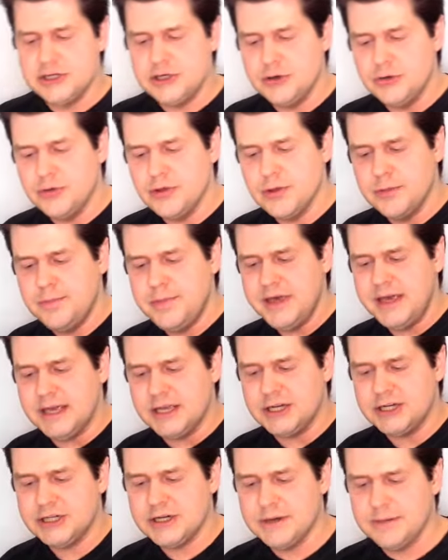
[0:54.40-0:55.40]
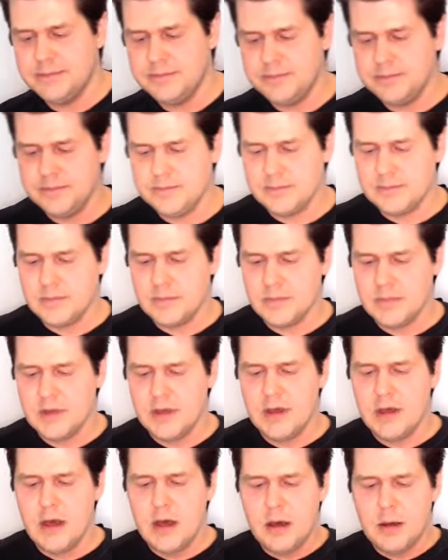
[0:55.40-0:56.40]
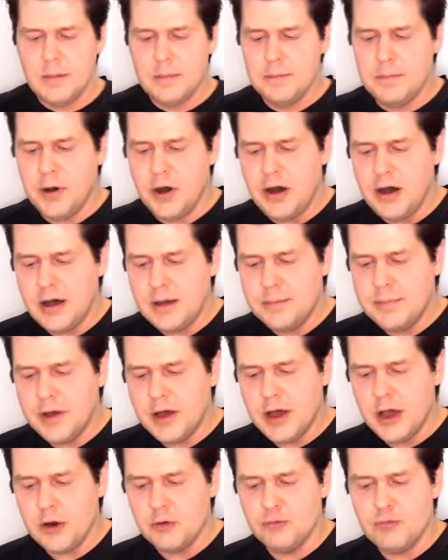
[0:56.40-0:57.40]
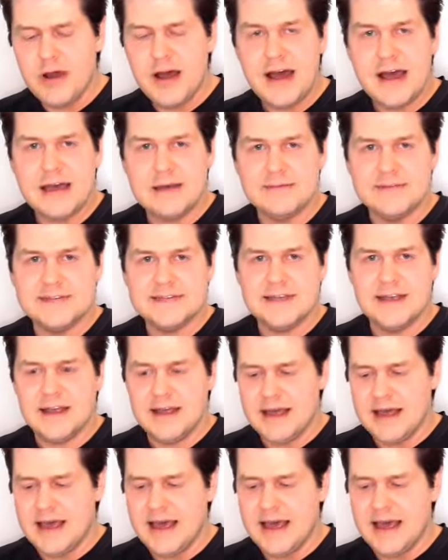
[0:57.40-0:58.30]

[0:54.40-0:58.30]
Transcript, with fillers: to the beach. Bob arrives